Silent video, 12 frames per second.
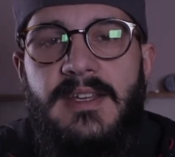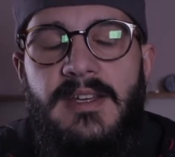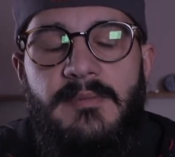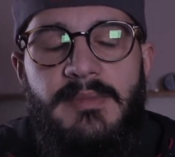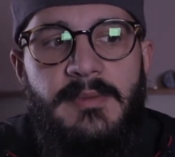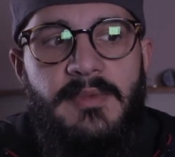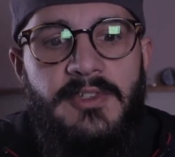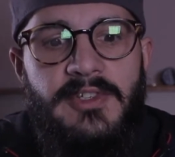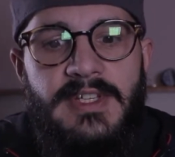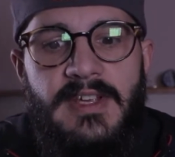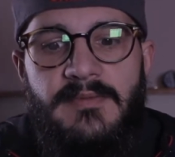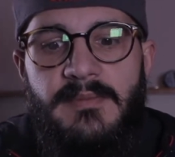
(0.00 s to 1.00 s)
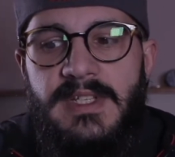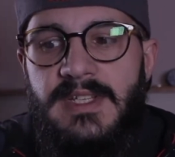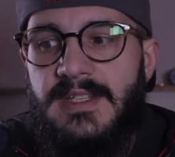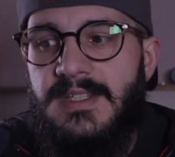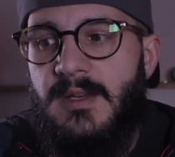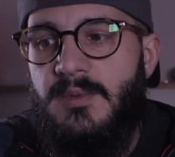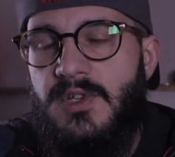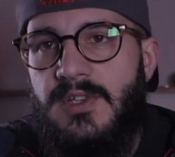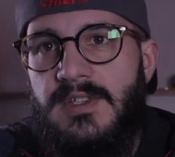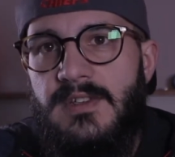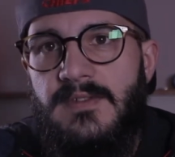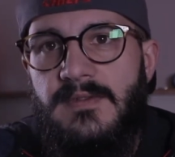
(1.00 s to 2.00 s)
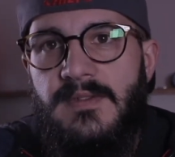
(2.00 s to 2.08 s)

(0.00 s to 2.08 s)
Uh, people just have misconceptions of.